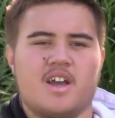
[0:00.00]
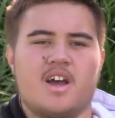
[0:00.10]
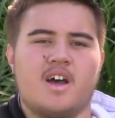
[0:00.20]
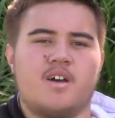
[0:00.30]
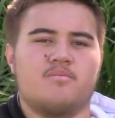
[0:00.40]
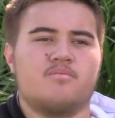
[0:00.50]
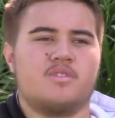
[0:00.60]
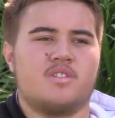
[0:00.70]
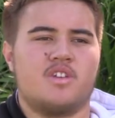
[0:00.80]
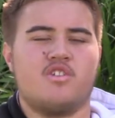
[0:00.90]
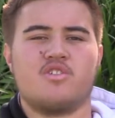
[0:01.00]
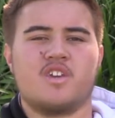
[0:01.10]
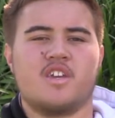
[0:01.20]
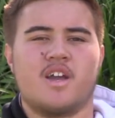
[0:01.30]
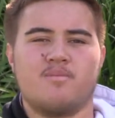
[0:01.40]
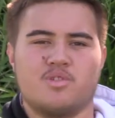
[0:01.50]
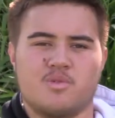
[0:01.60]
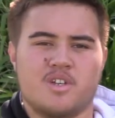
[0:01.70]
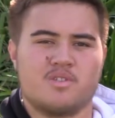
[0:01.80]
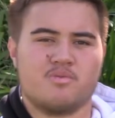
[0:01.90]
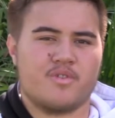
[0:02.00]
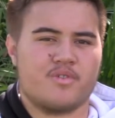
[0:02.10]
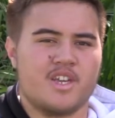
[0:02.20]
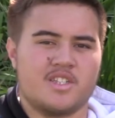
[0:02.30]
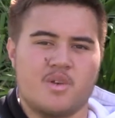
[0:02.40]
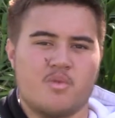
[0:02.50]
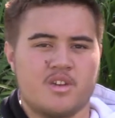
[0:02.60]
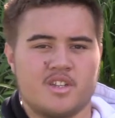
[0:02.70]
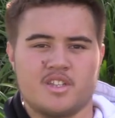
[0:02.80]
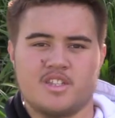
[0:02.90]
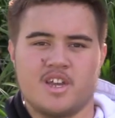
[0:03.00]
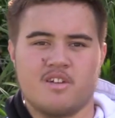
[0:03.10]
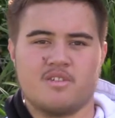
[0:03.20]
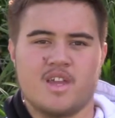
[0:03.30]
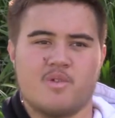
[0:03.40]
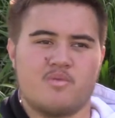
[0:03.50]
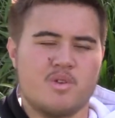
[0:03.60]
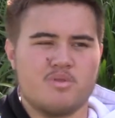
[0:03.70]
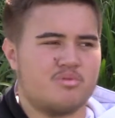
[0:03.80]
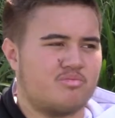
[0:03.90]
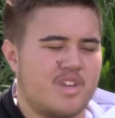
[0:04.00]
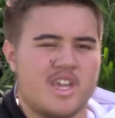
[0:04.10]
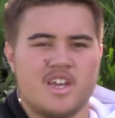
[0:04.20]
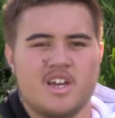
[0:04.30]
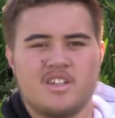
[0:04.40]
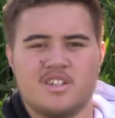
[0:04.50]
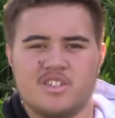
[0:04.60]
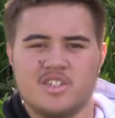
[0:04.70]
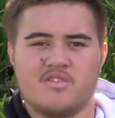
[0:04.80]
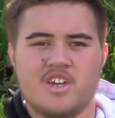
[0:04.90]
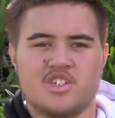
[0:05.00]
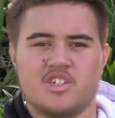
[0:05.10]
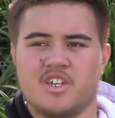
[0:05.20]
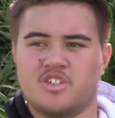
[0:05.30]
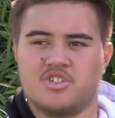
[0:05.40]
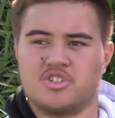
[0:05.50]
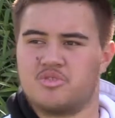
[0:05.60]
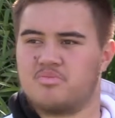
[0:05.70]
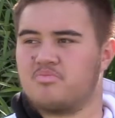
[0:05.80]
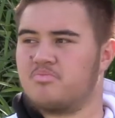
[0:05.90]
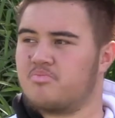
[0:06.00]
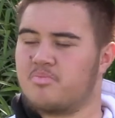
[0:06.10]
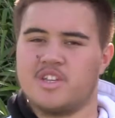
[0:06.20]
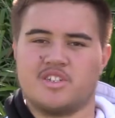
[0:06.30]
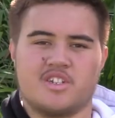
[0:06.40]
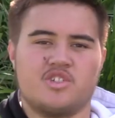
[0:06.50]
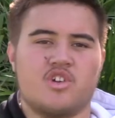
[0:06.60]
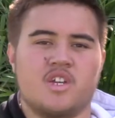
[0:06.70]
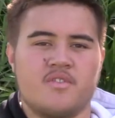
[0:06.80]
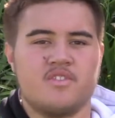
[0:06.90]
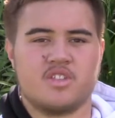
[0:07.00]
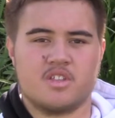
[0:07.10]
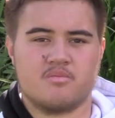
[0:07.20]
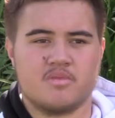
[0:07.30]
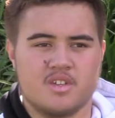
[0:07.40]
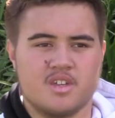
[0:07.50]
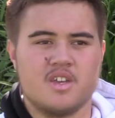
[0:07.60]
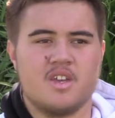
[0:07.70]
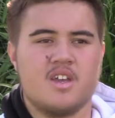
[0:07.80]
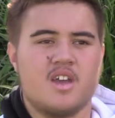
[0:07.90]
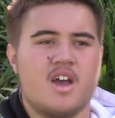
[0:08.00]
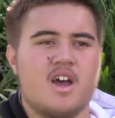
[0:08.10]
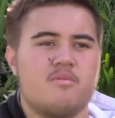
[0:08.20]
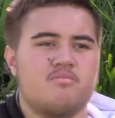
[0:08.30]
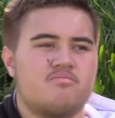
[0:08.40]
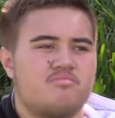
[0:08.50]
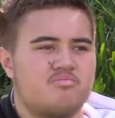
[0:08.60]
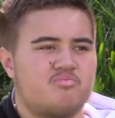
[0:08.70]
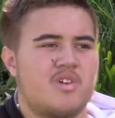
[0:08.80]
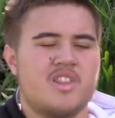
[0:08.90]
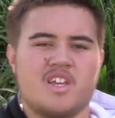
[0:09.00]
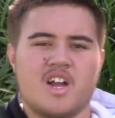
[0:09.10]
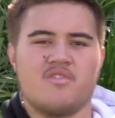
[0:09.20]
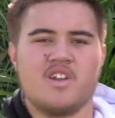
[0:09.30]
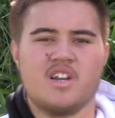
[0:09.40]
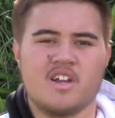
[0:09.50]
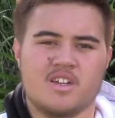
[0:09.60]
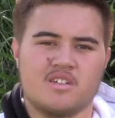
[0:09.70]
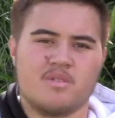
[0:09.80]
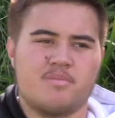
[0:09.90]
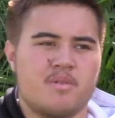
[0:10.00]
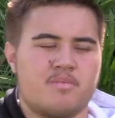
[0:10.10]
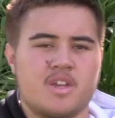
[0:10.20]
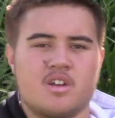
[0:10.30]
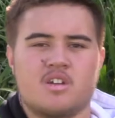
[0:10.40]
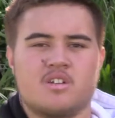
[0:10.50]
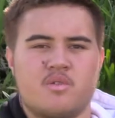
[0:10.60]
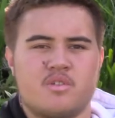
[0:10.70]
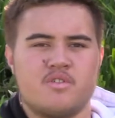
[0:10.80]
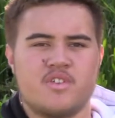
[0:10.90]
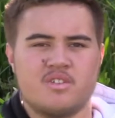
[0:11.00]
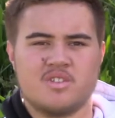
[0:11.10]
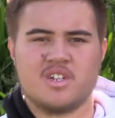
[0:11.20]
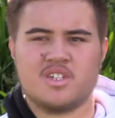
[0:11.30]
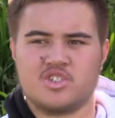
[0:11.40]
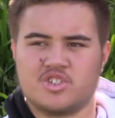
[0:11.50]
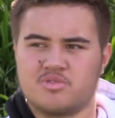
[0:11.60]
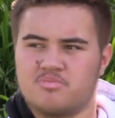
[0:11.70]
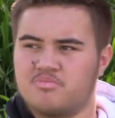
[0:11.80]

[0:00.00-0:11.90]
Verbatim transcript: Um, the youth can come to us with things they want in the town and we will take it under consideration and just basically try to give it to them. Um, one thing I really like about being a Kawerau Youth Councillor is just